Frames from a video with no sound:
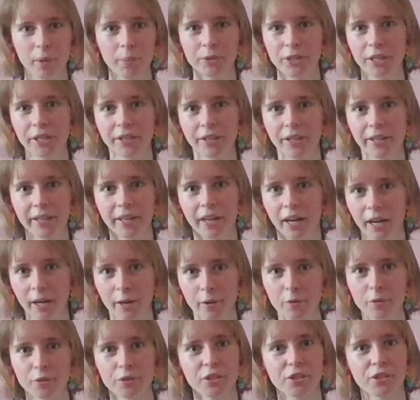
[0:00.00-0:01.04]
A website
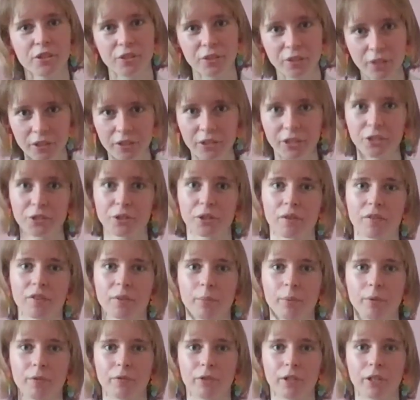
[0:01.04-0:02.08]
like Hyves does not
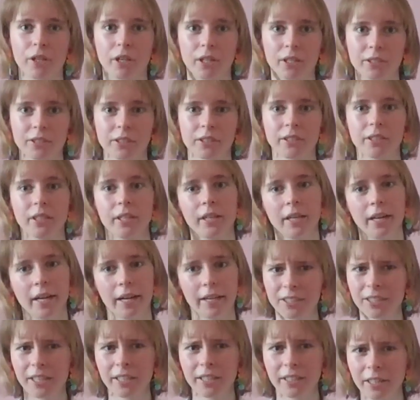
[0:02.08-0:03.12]
deserve to be forgotten,
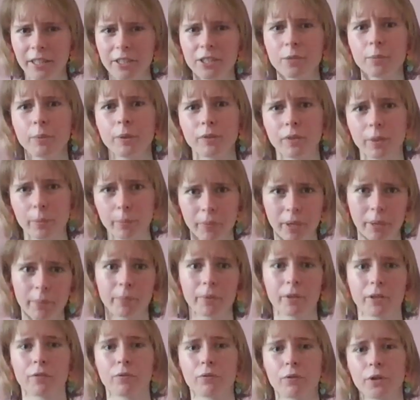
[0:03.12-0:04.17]
and instead needs to be
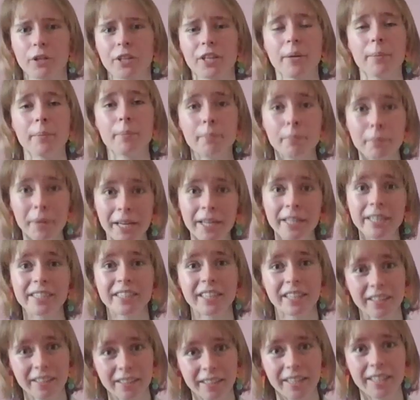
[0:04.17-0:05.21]
remembered for the
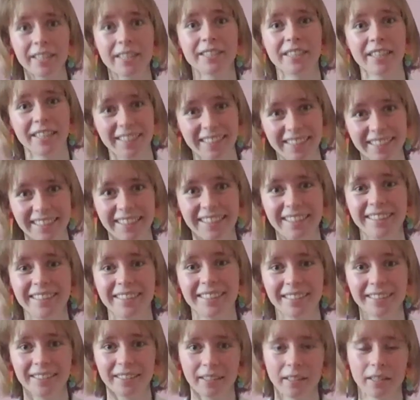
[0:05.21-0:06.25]
amazing things it
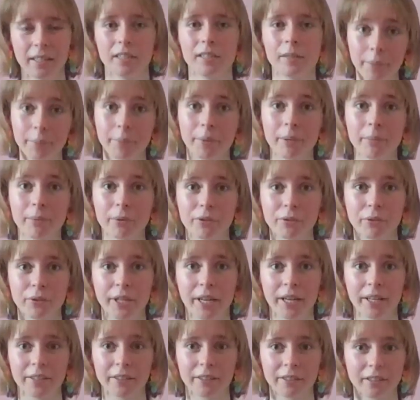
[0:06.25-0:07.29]
did. Bringing
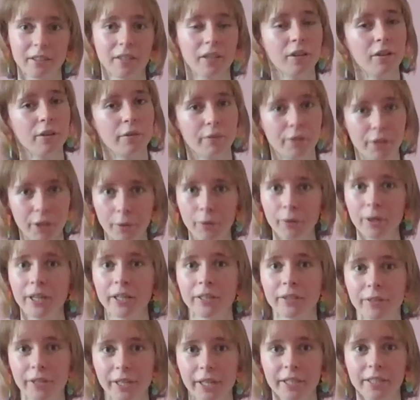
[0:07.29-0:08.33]
people together,
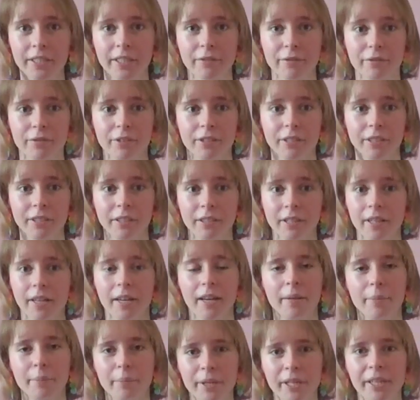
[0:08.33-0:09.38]
fueling
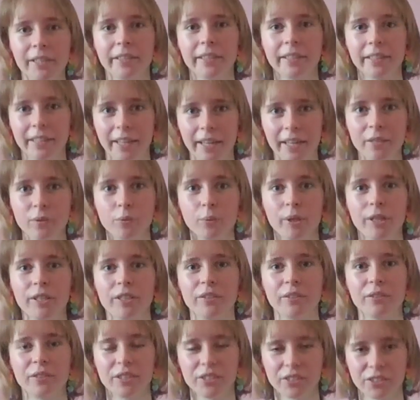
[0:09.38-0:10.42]
creativity, and being a
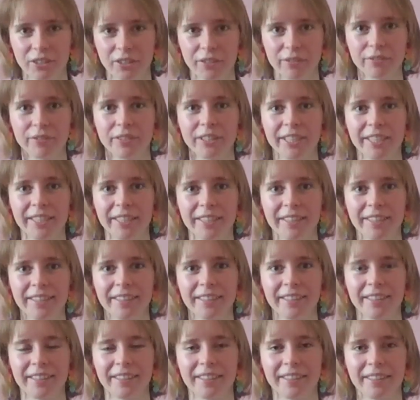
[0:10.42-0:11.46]
gateway to
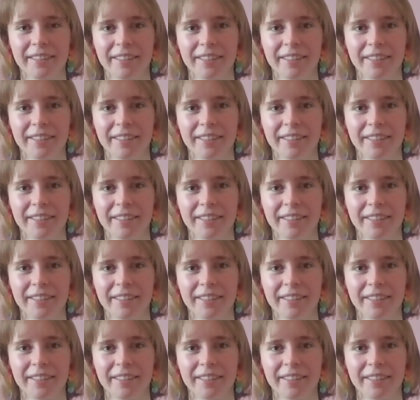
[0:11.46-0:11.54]
discovery.